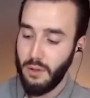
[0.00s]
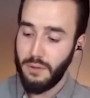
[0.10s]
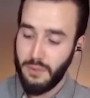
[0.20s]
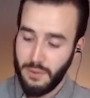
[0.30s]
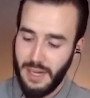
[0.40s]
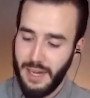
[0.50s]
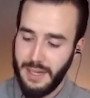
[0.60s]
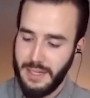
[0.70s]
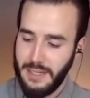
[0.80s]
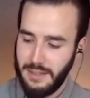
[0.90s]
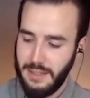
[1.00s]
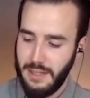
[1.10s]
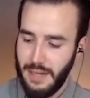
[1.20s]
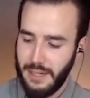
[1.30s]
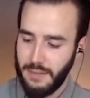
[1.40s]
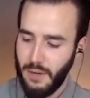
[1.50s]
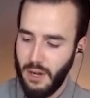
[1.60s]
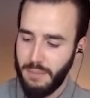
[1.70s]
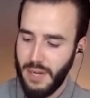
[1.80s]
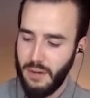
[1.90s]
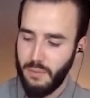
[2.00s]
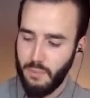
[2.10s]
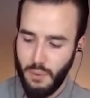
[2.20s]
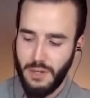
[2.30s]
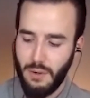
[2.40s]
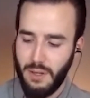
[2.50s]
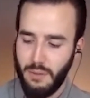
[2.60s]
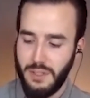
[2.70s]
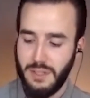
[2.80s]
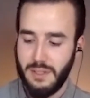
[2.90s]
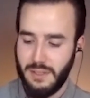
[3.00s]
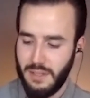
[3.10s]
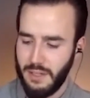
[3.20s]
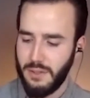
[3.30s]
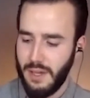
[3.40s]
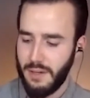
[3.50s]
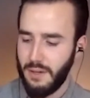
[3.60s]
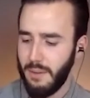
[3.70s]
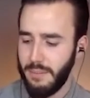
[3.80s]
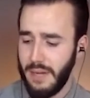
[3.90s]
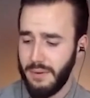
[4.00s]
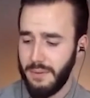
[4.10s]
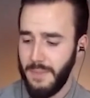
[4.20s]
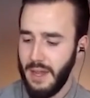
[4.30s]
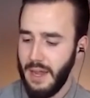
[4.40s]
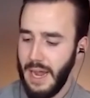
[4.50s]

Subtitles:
Eleuthrosid is the active compound. Rhodiola, which is the salicylic compound.